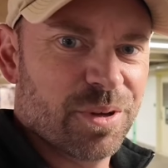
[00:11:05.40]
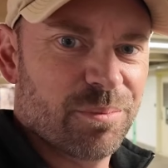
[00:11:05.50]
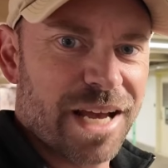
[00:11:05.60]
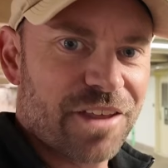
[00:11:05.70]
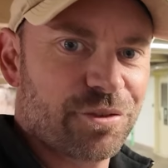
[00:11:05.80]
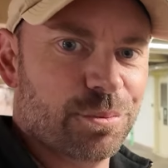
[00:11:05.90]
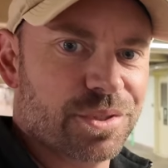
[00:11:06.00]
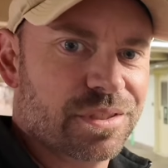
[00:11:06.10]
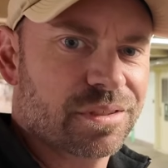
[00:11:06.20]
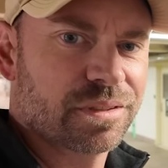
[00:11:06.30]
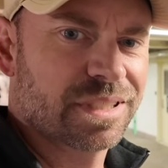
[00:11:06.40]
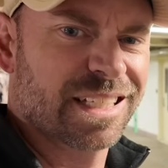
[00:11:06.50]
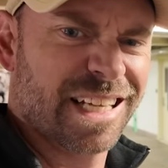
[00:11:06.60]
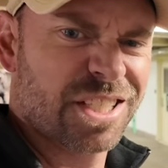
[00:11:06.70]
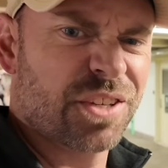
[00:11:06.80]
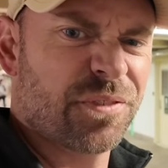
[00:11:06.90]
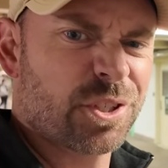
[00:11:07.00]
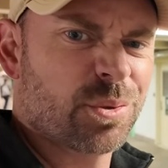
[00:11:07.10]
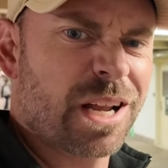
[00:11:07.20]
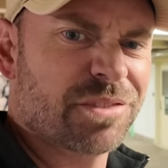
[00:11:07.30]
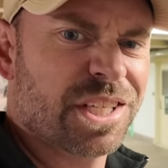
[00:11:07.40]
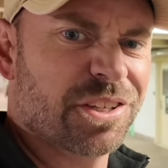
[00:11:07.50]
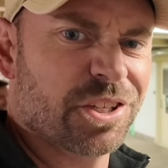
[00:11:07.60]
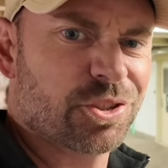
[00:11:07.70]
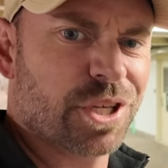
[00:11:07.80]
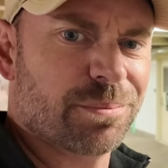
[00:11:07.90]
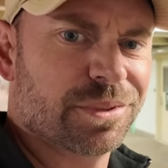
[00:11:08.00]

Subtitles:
Bathrooms. It's the first one I've seen on this trip.